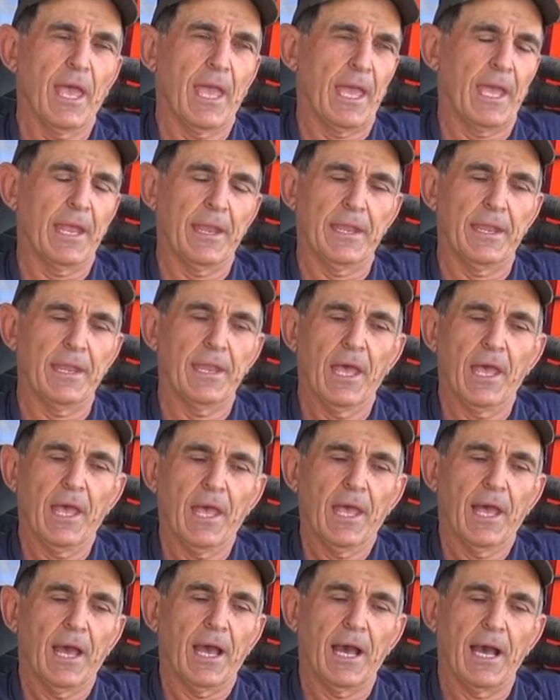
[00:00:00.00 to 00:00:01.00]
And
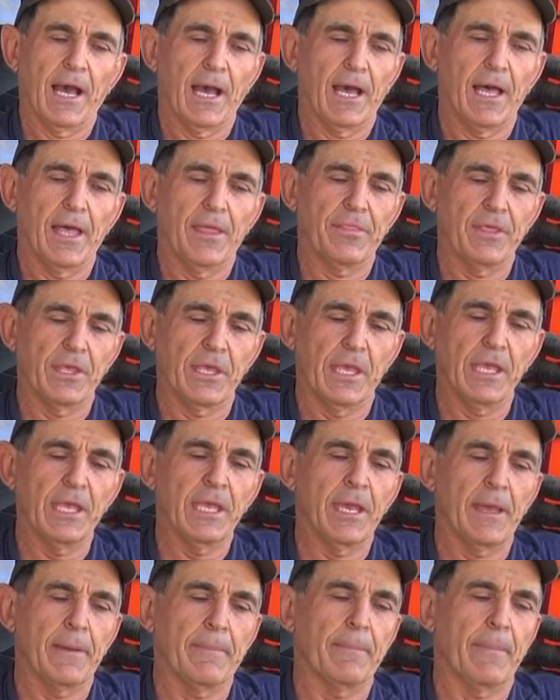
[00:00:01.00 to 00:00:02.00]
the
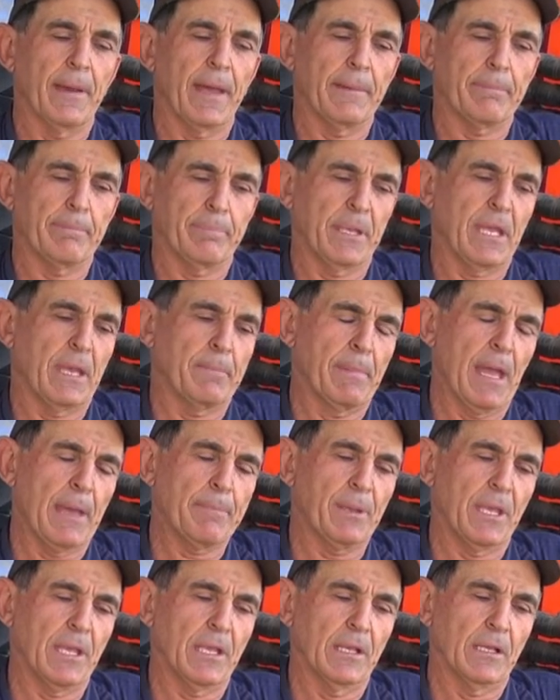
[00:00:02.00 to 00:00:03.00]
EM
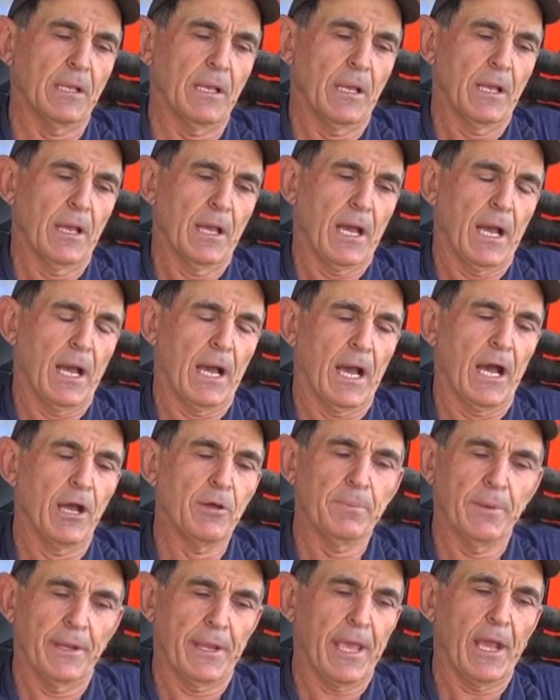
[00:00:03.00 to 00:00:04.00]
mapping
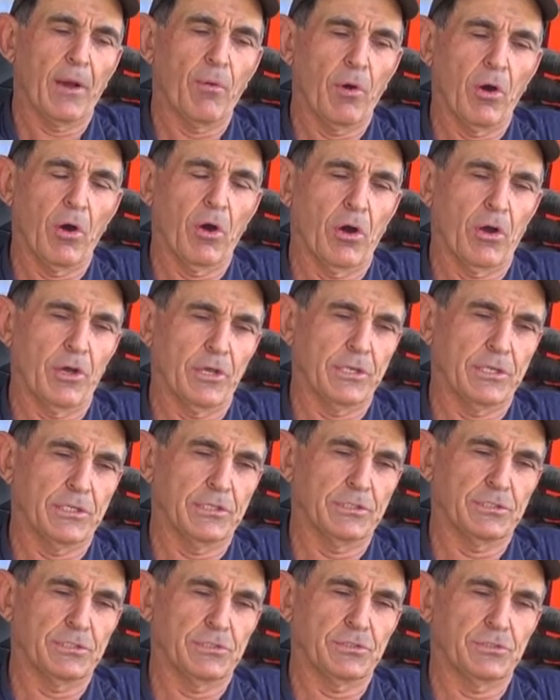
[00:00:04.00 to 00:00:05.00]
opened our
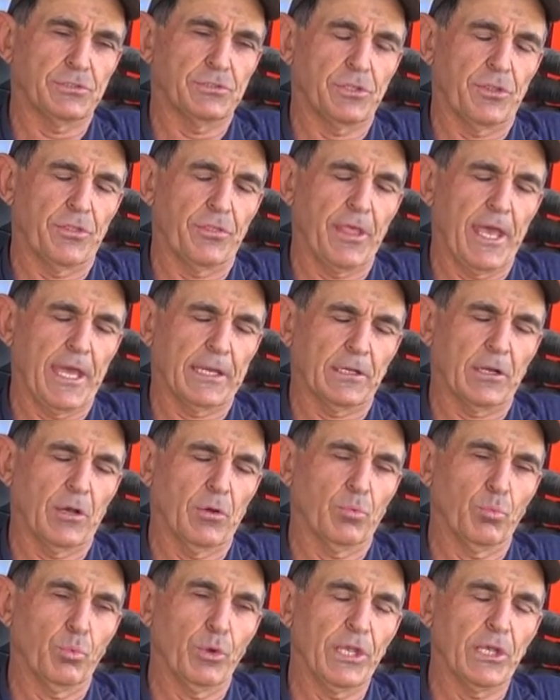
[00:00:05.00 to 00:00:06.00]
eyes that
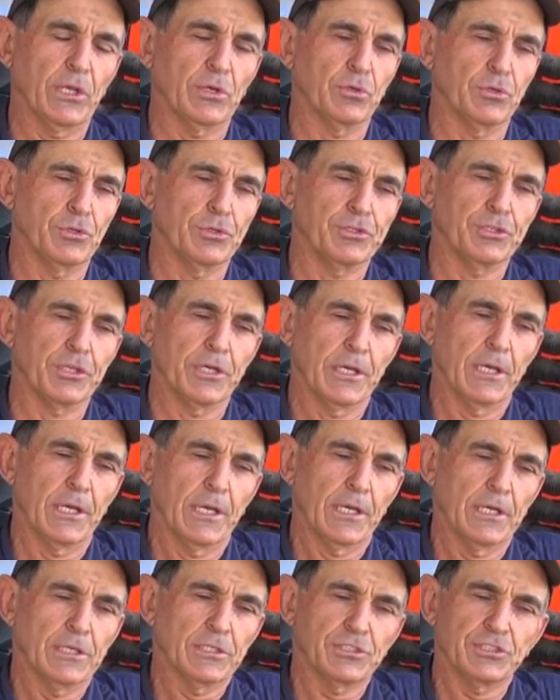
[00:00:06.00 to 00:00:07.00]
we could
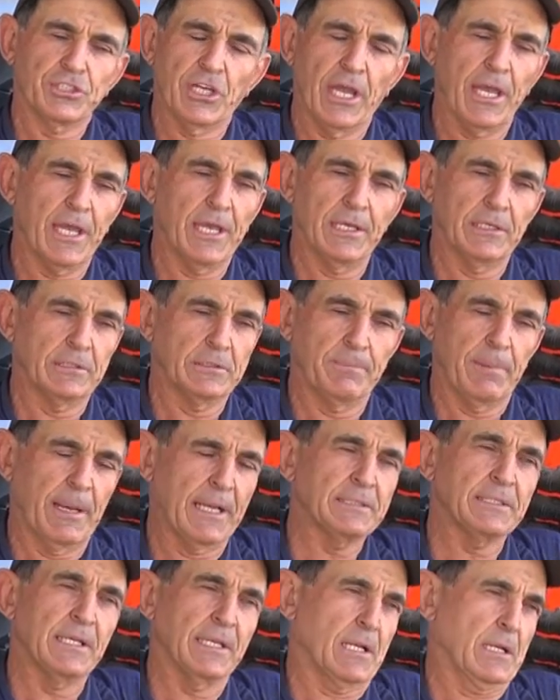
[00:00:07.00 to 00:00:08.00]
change
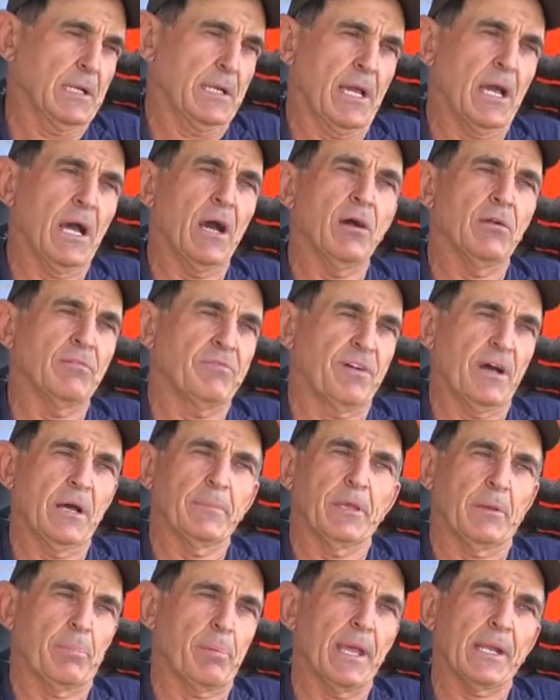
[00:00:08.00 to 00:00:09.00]
basically our whole
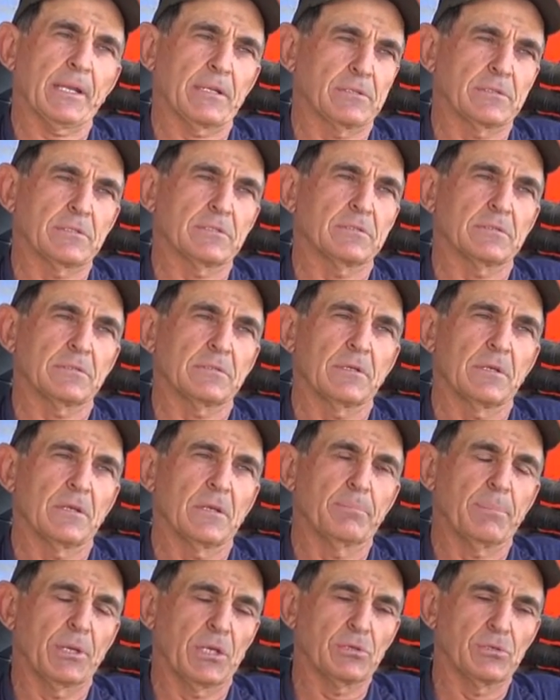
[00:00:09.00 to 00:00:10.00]
farming practice,
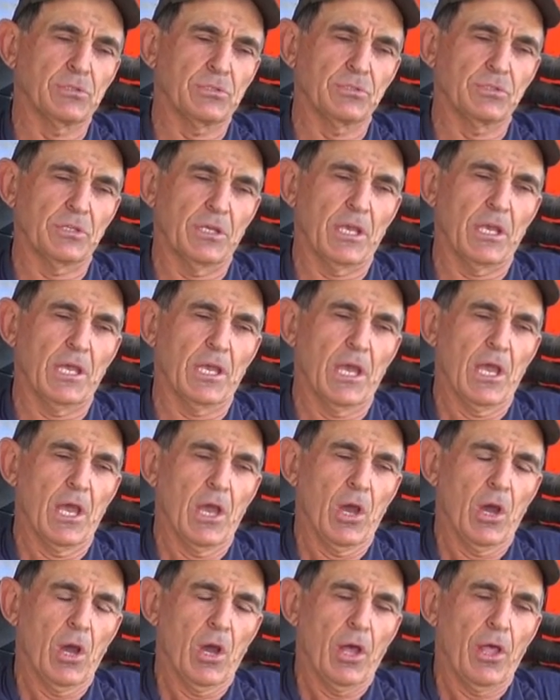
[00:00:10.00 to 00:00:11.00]
because
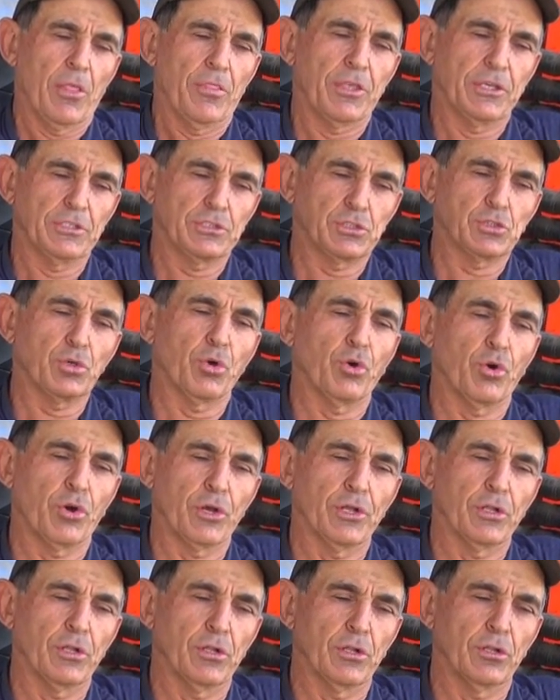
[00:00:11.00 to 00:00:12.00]
the
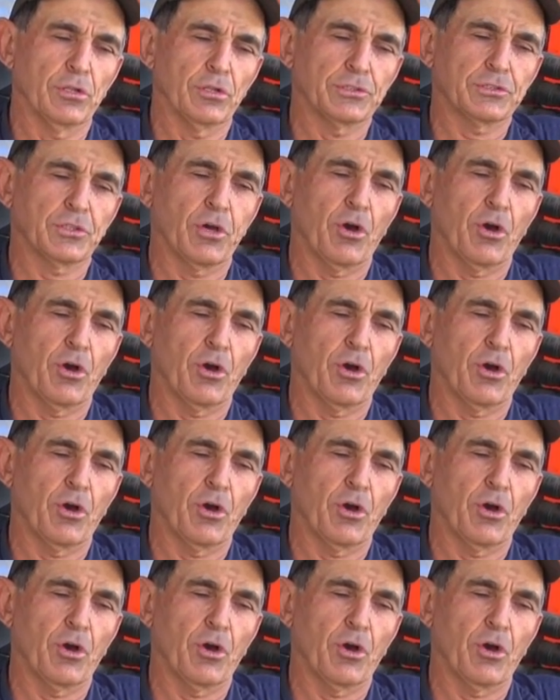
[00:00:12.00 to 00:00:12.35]
soil